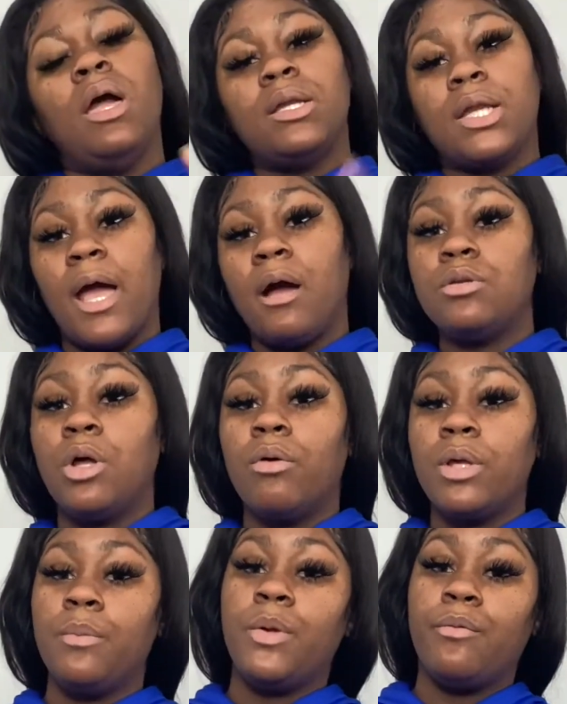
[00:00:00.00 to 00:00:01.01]
Now, don't
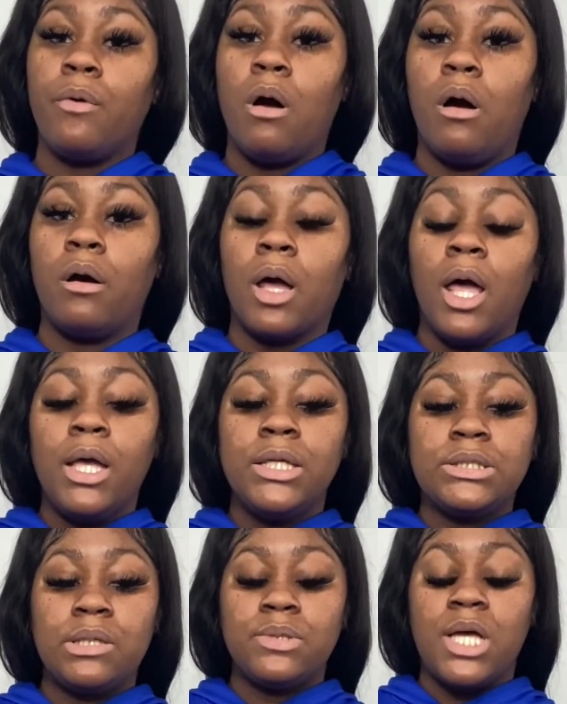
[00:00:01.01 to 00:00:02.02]
get me wrong.
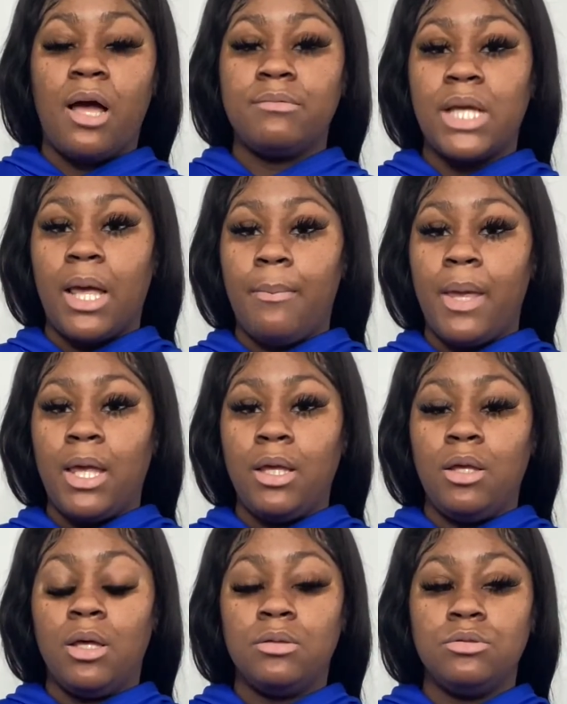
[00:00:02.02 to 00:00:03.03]
Sometimes I may
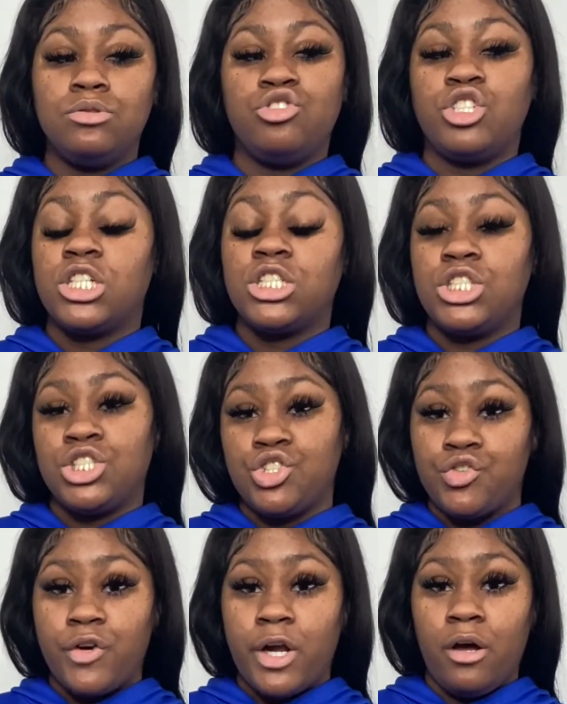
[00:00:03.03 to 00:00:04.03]
drink
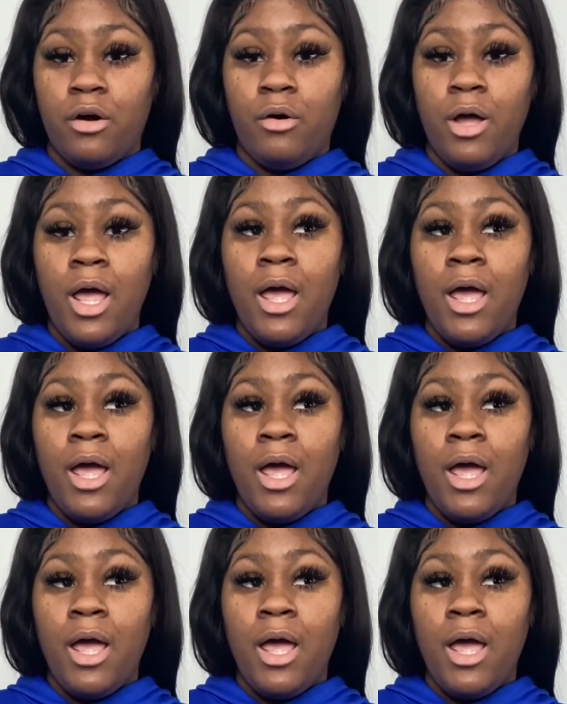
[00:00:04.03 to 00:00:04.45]
ginger ale.